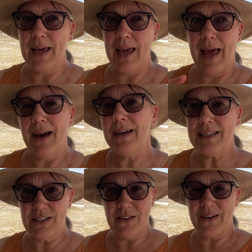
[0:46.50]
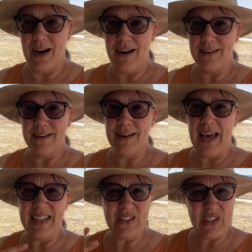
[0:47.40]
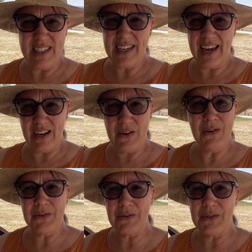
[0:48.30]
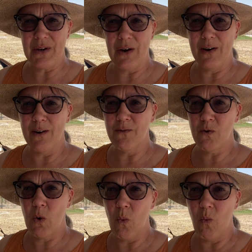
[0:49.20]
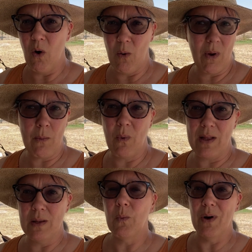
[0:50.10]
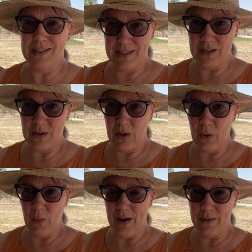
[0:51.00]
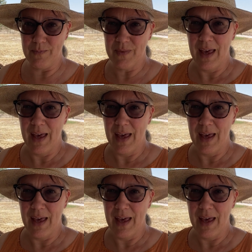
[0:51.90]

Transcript: out into your garden and sort of take note of what went well and what didn't go well.